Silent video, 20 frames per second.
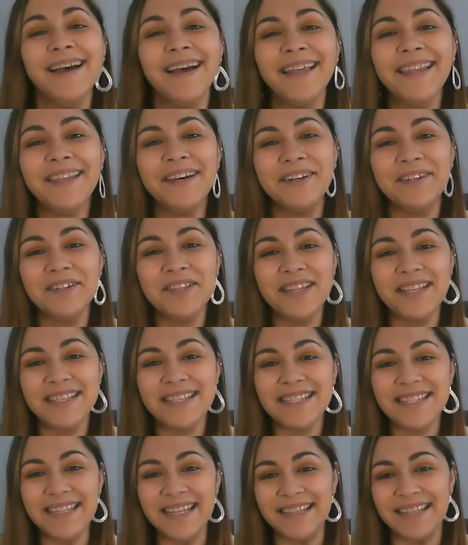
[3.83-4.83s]
Hello,
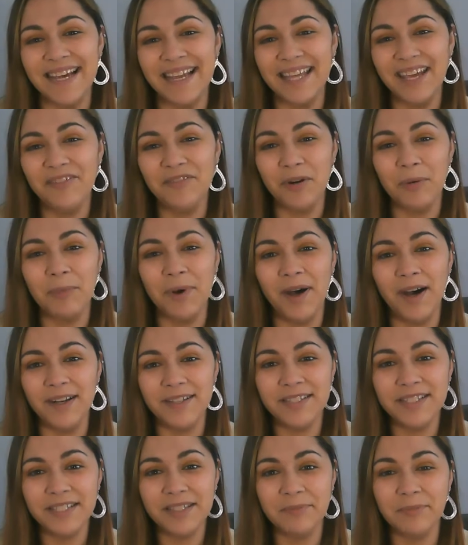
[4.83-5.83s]
this is Natalia from
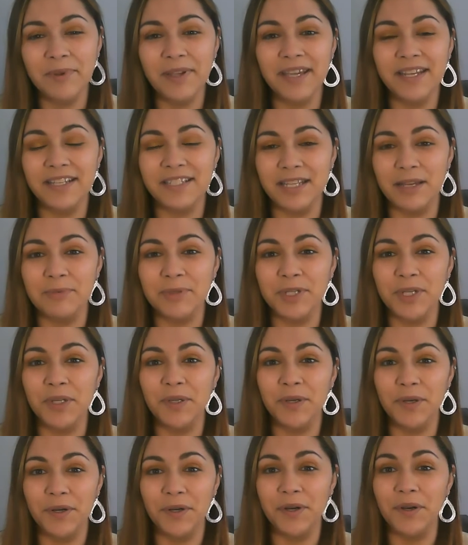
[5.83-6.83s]
Autism and
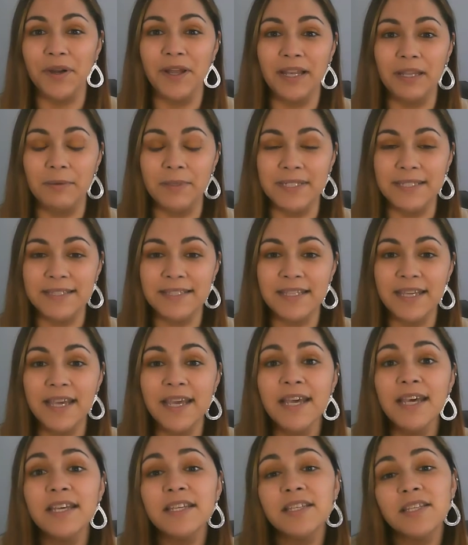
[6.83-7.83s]
Exceptional Learner Elements.
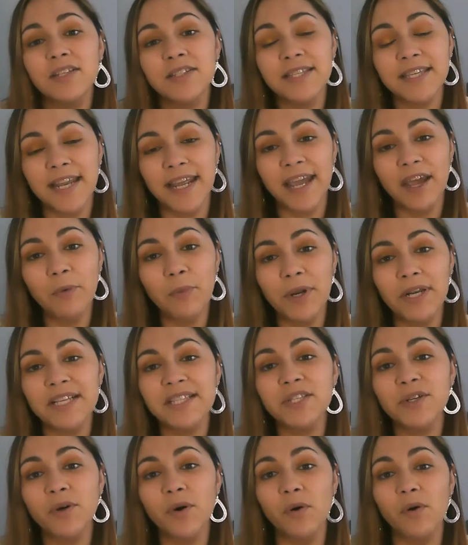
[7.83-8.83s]
So today I
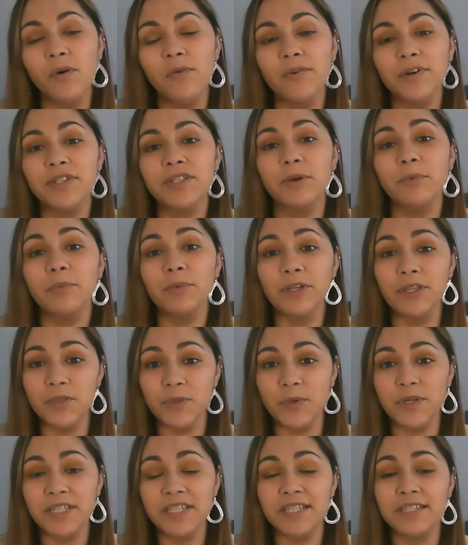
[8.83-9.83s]
wanted to go over some
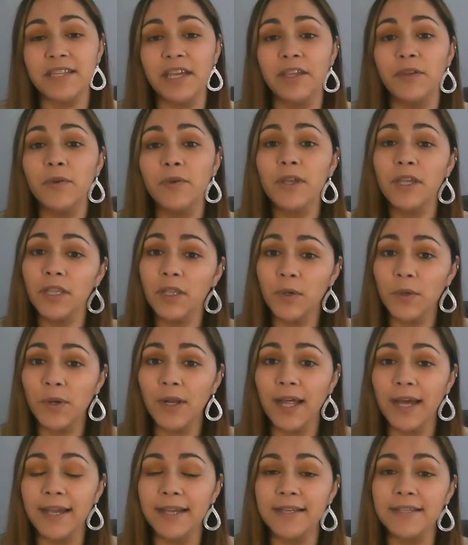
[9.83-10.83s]
resources that you can
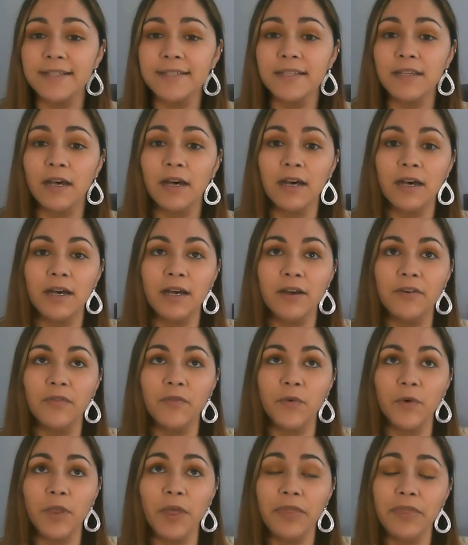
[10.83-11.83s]
utilize
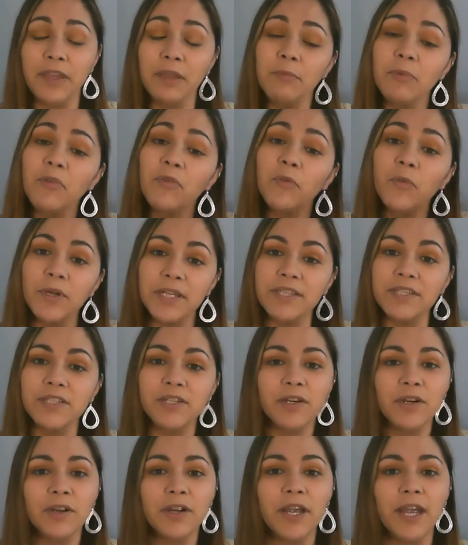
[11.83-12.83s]
for the theme of
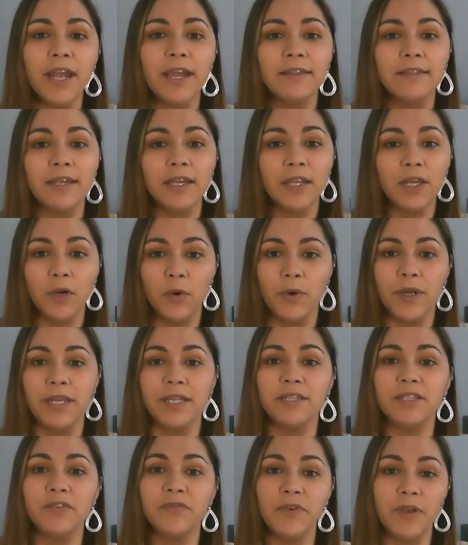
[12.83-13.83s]
winter and then going
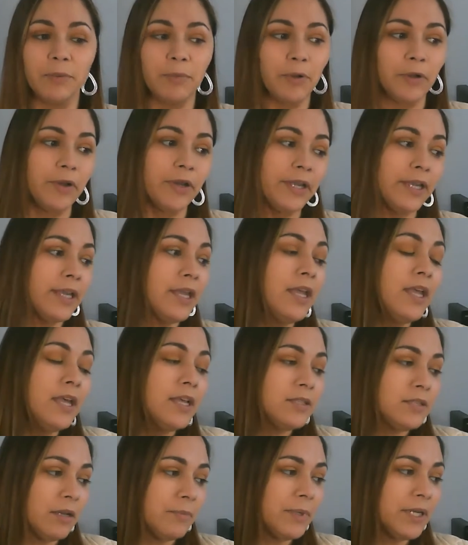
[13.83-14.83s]
into February.
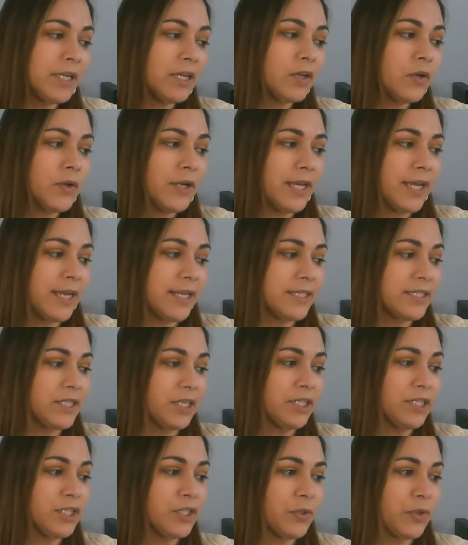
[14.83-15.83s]
So I'm going to go ahead and
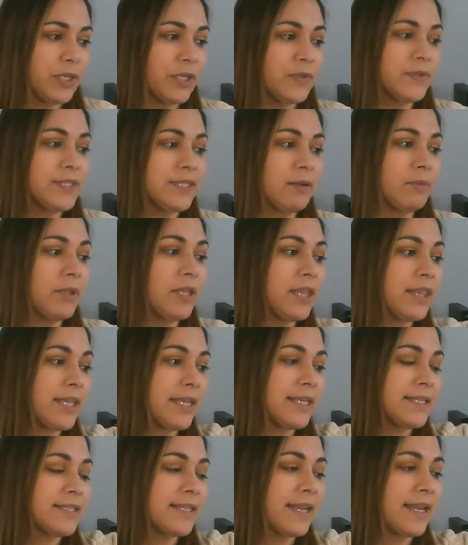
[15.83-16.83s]
start showing you some of the
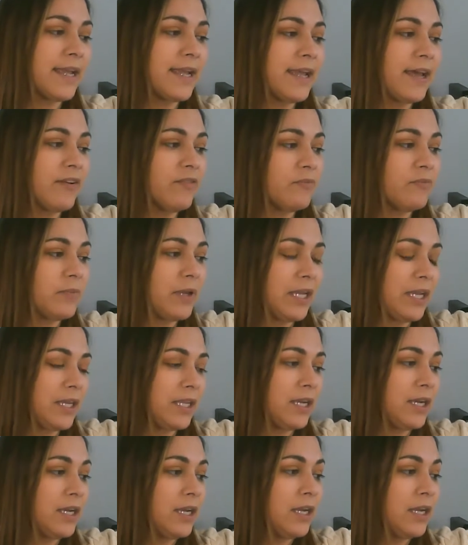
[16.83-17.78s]
things that I have made